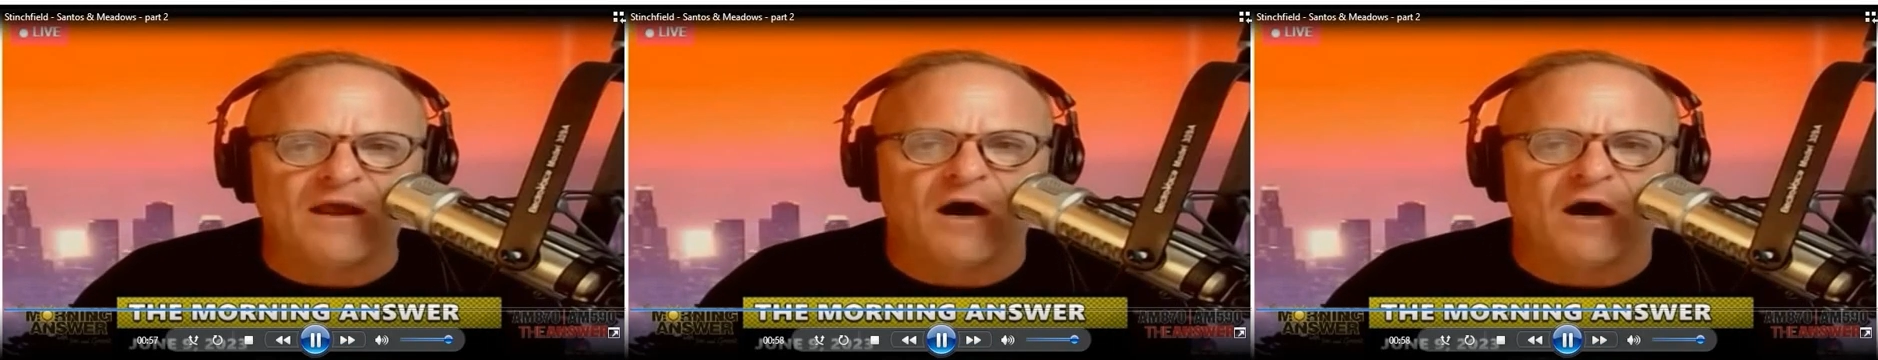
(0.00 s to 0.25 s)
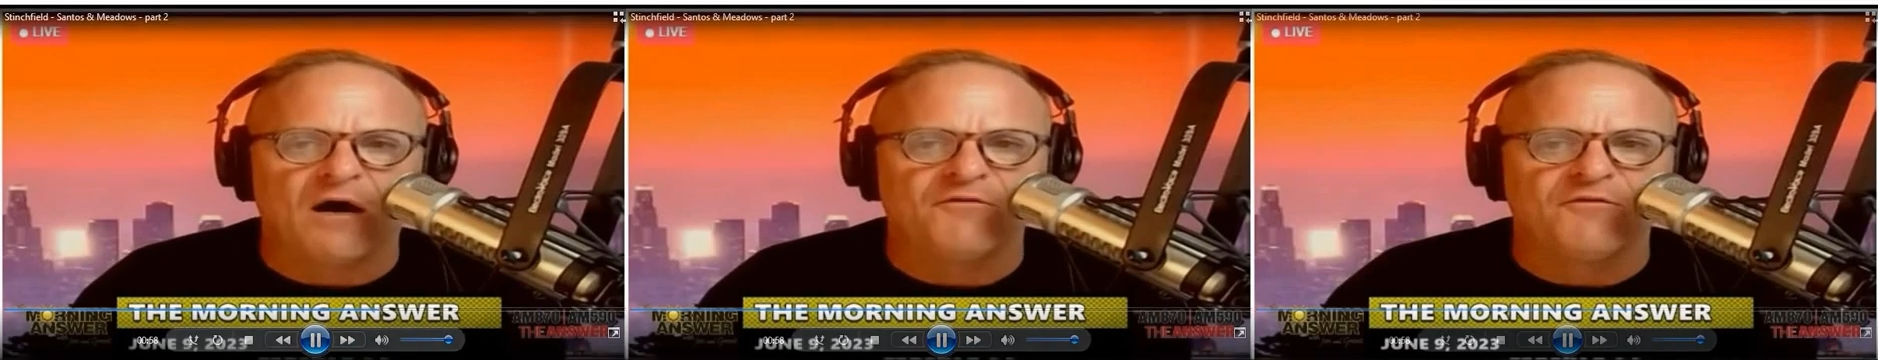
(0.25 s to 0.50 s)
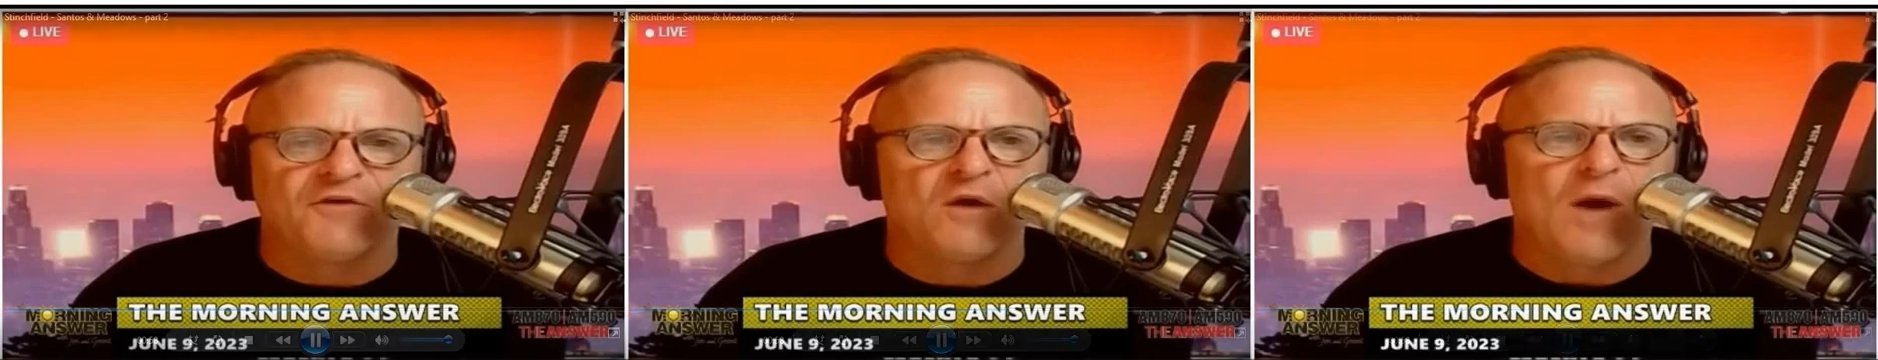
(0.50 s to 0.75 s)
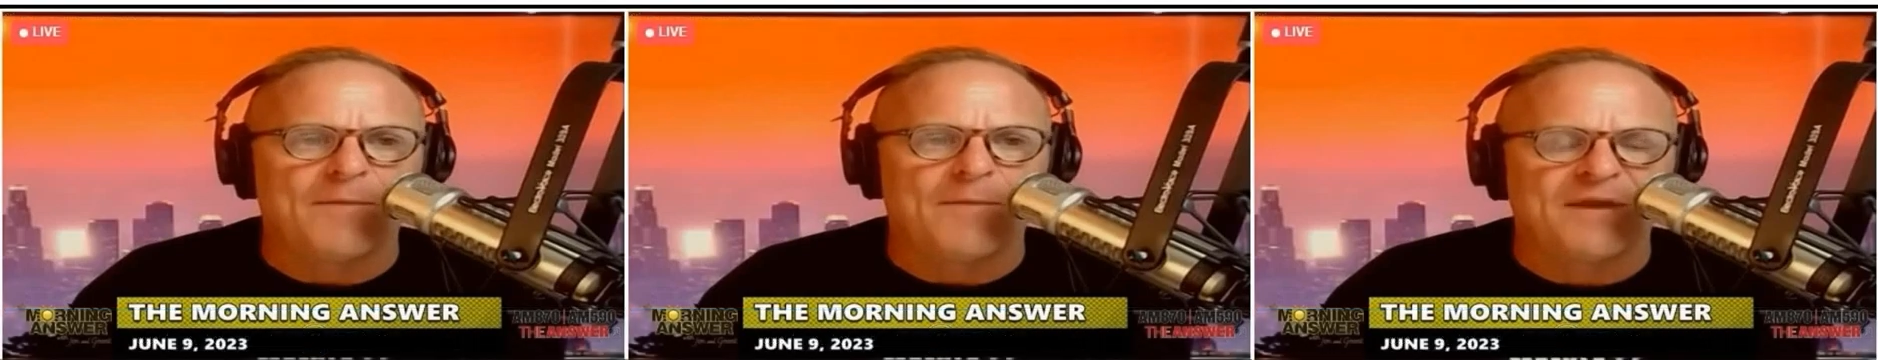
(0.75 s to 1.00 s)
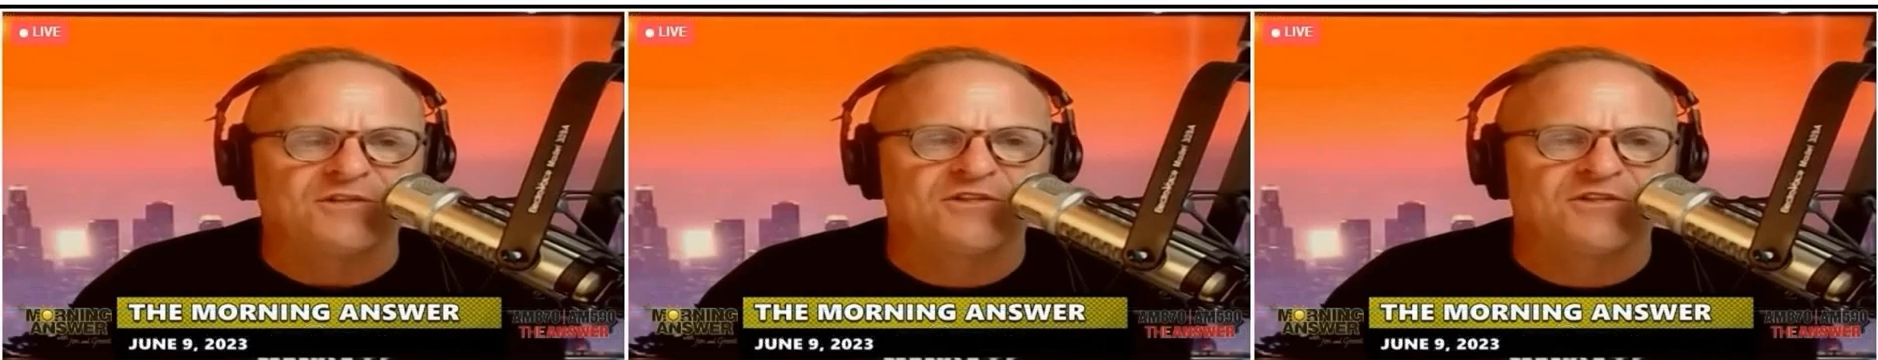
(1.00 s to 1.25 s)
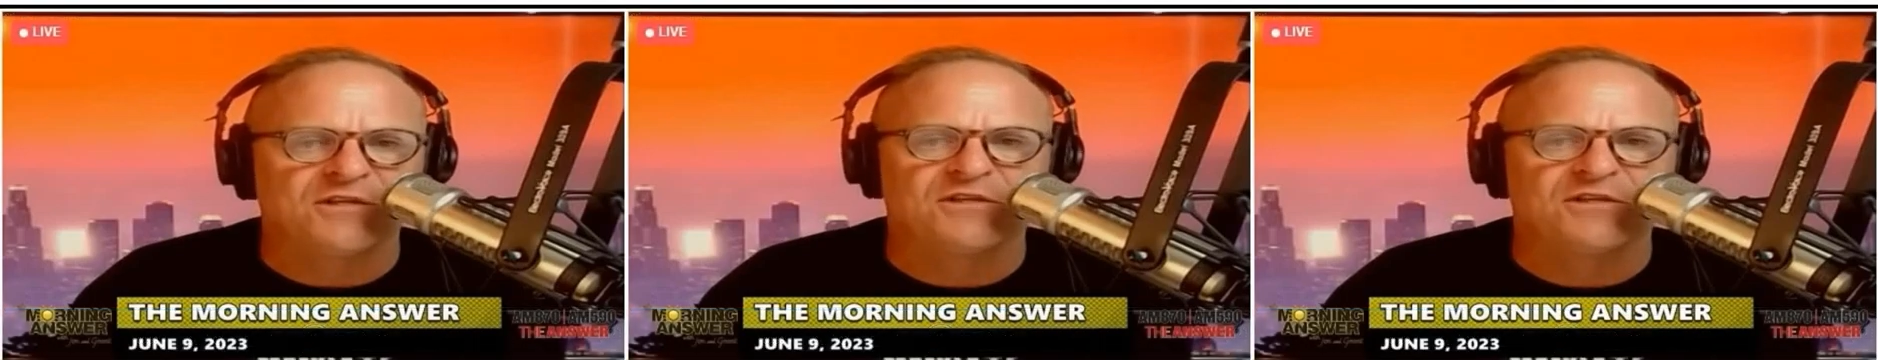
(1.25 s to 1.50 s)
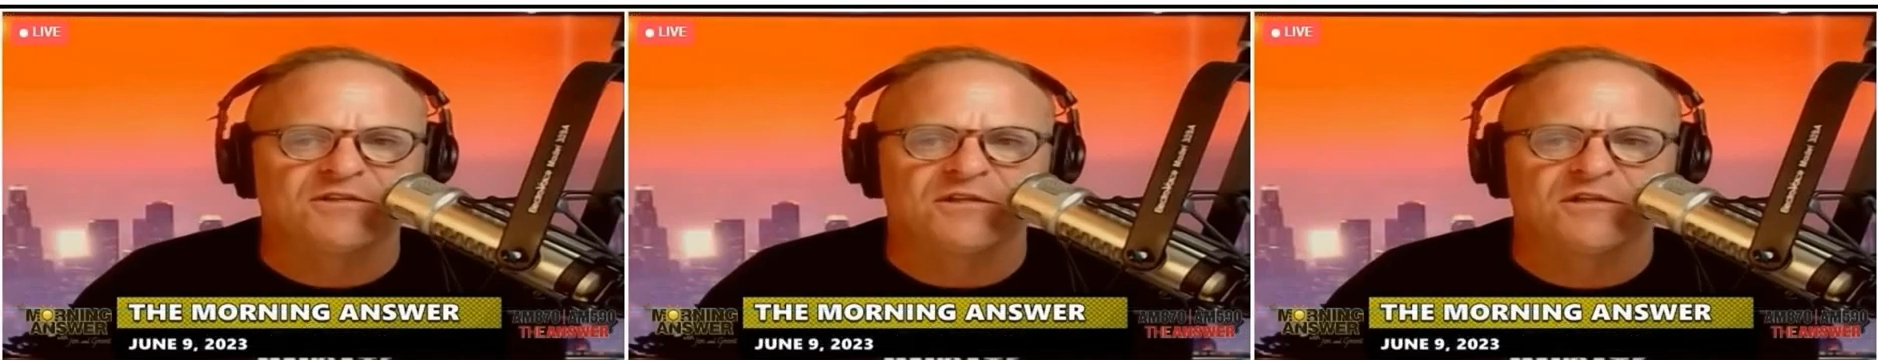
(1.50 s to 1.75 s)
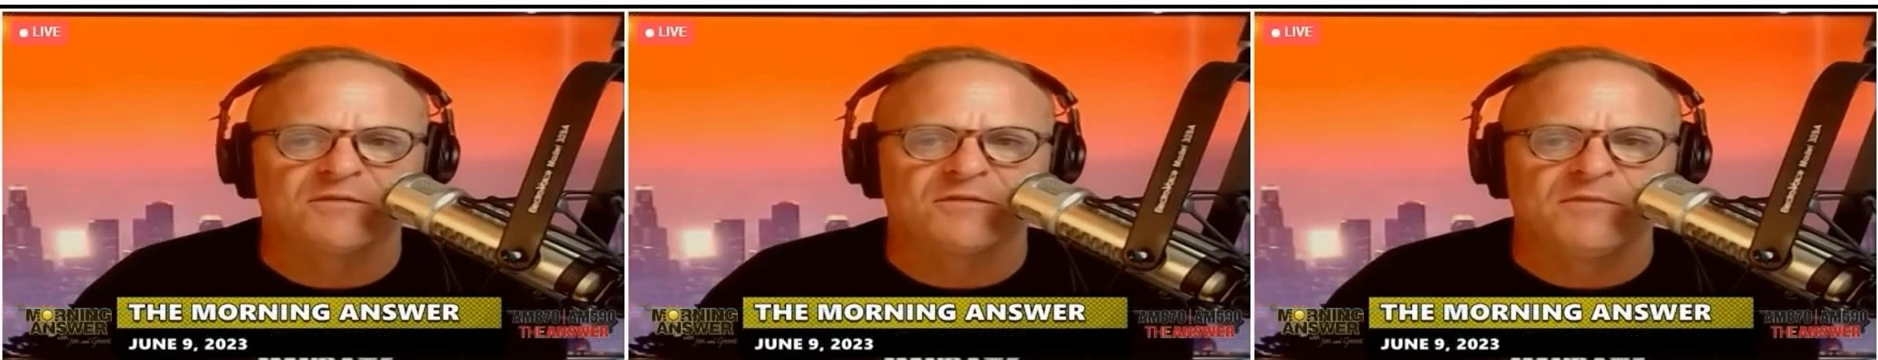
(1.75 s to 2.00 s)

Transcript: of a weaponized justice system